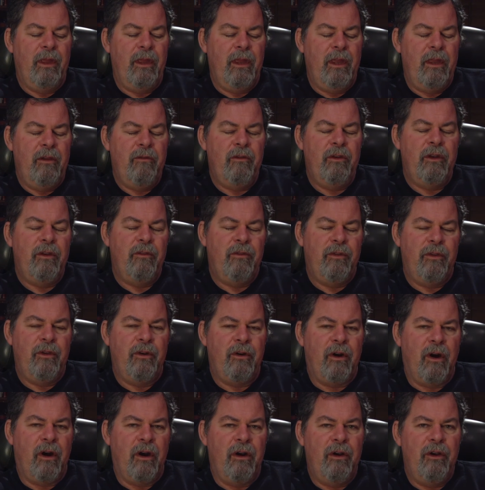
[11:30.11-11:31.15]
Even if
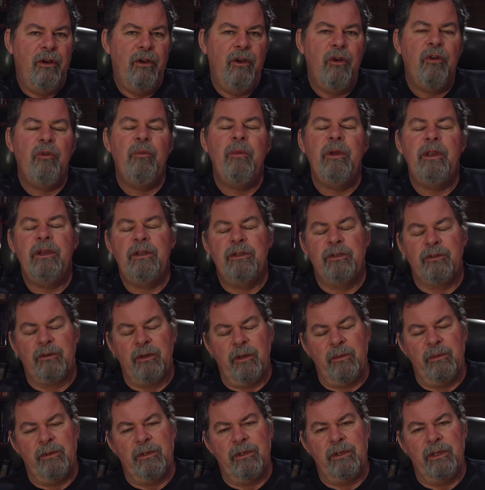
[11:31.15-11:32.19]
there are no
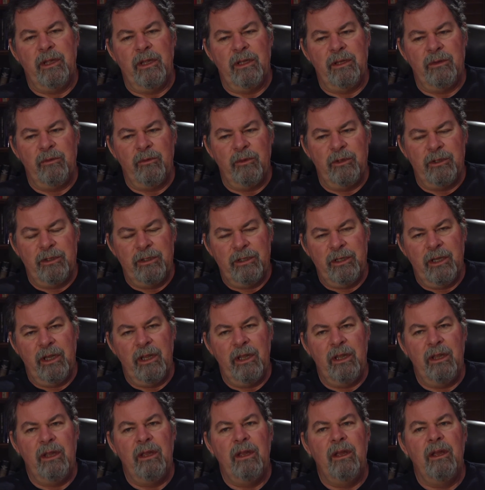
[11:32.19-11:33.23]
manuscripts that would
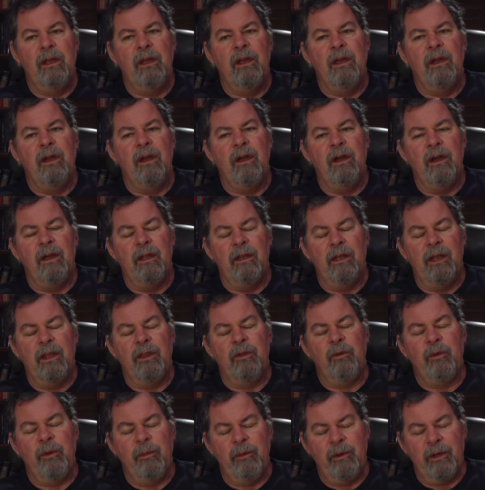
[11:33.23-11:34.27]
say, uh, let
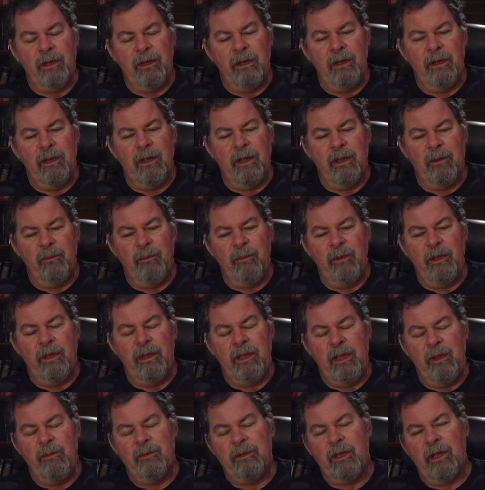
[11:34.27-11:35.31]
the women uh, be,
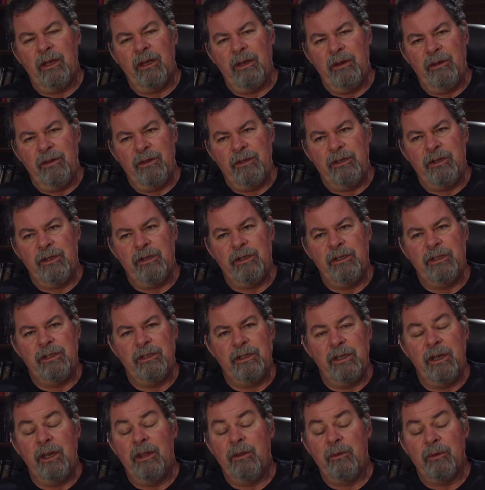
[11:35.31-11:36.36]
keep silent in the churches,
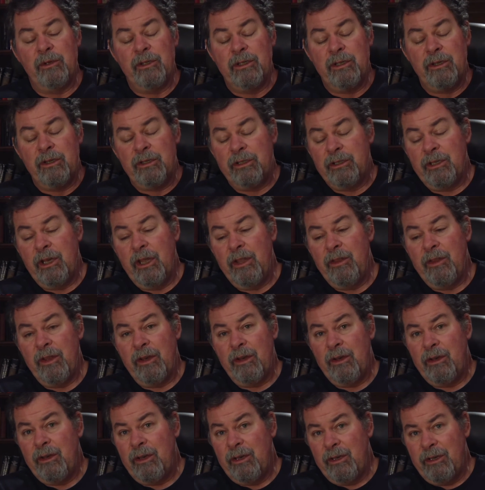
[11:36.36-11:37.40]
in other words, there's none
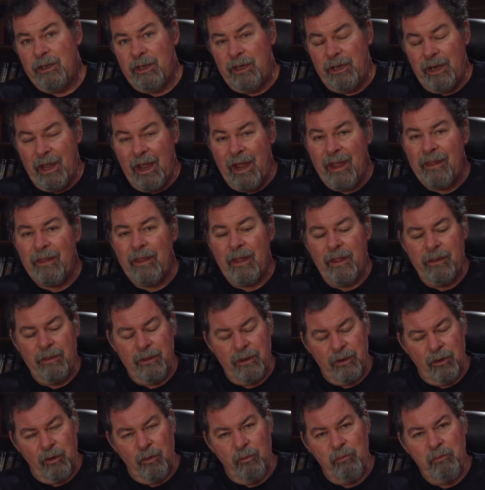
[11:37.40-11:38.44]
that deny that,
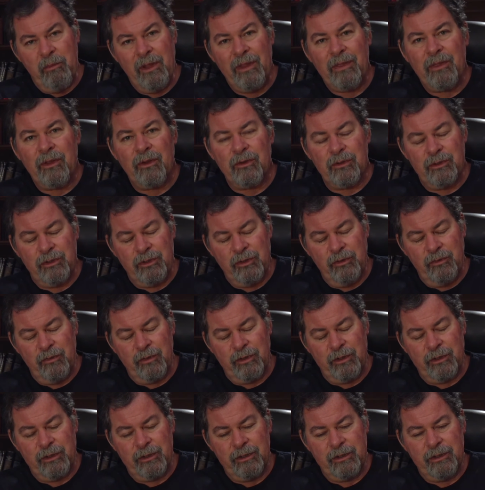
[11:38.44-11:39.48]
that omit those two
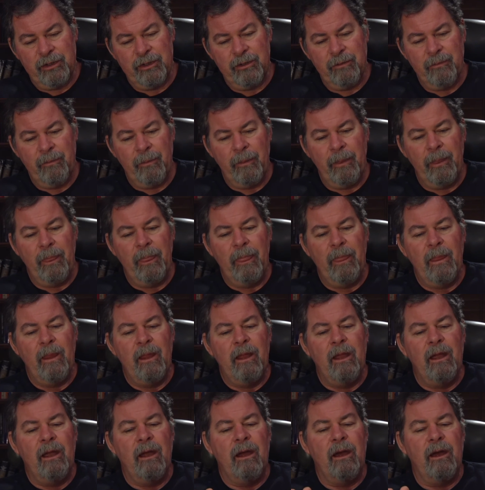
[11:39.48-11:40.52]
verses.
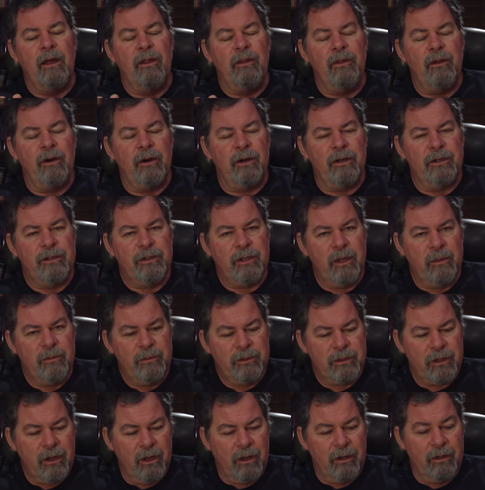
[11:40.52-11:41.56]
Uh, there are some
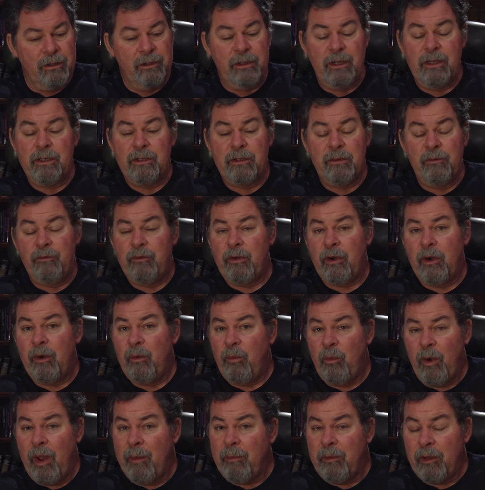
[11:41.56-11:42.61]
scholars and some very
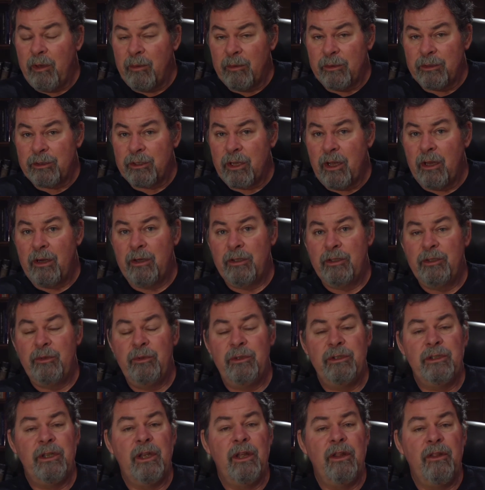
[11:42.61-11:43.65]
reputable scholars who
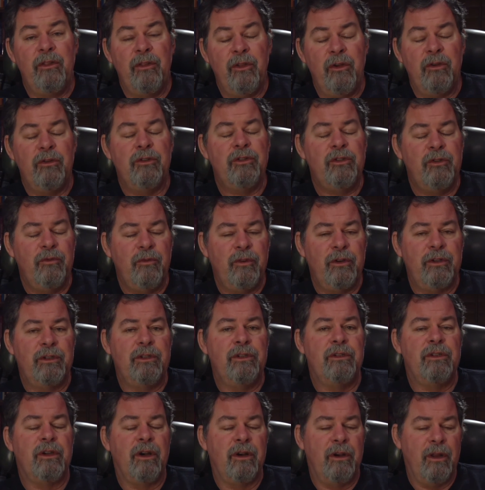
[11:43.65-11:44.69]
would say those two
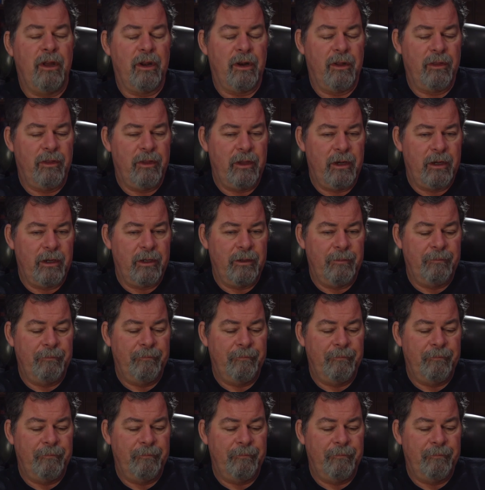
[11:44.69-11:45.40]
verses are not authentic.